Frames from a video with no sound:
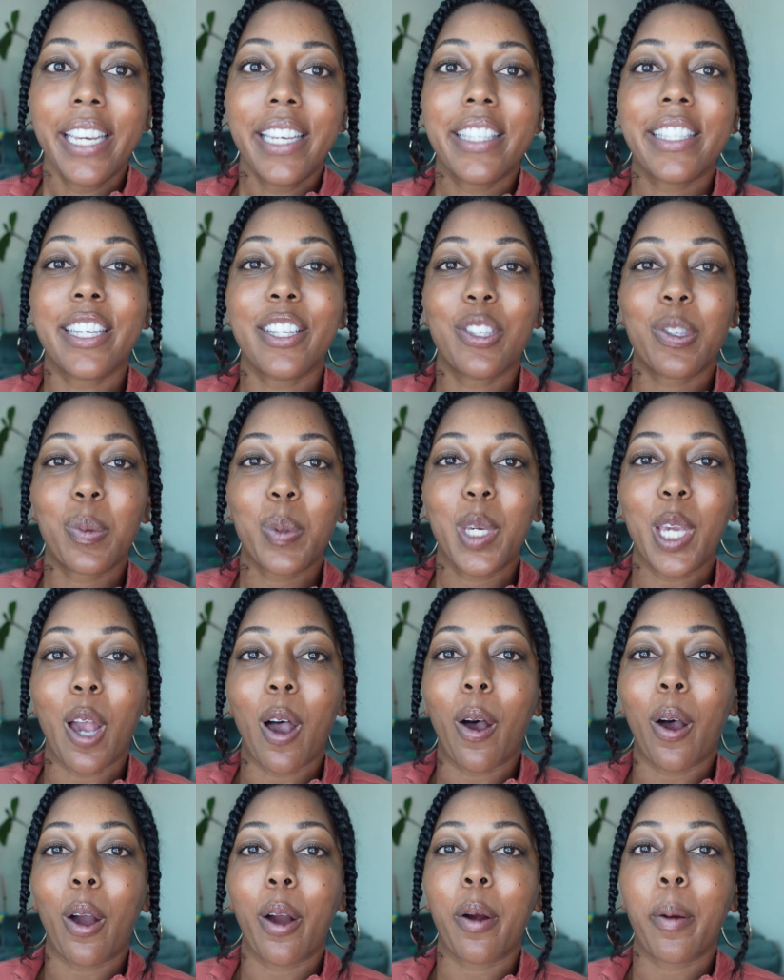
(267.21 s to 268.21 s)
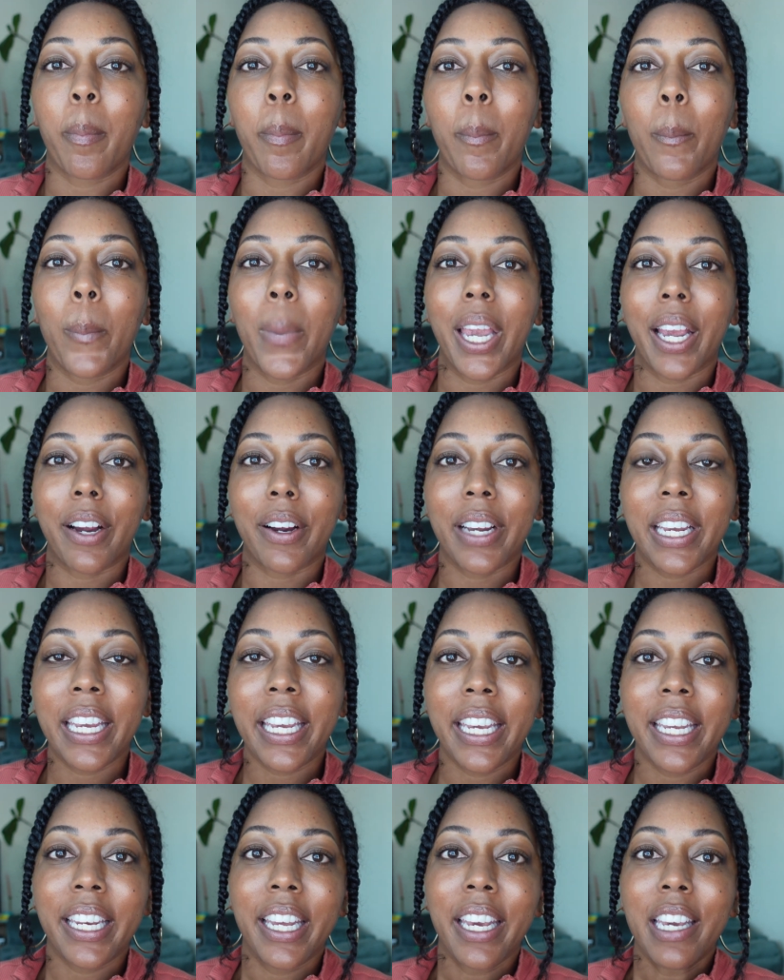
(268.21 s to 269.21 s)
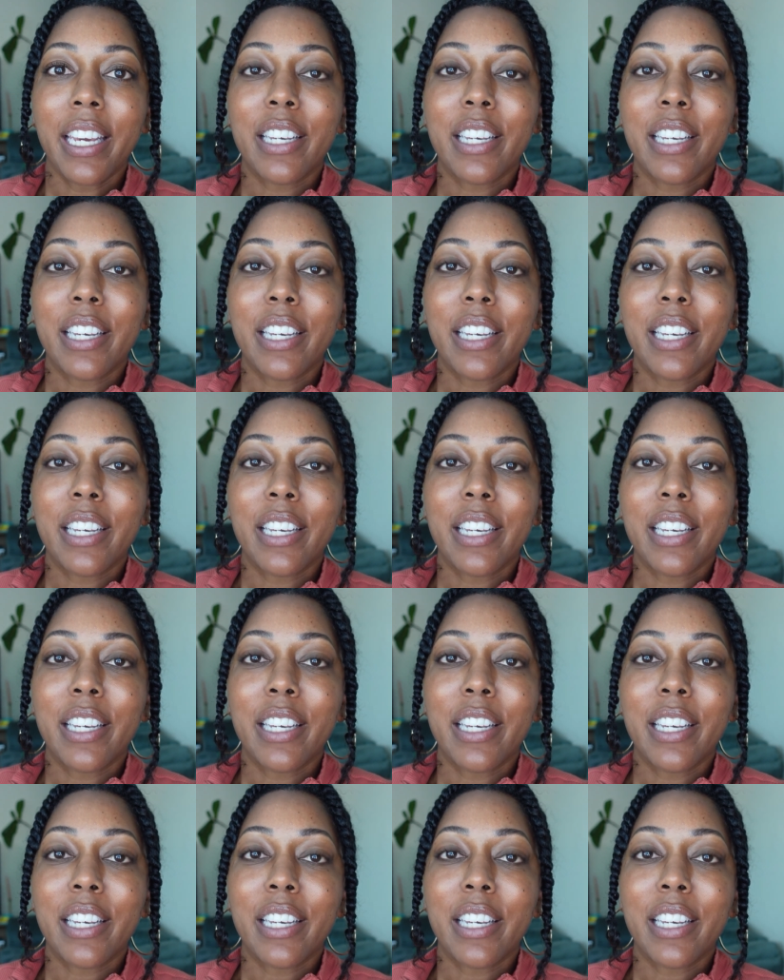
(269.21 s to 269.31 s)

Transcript: since we are married.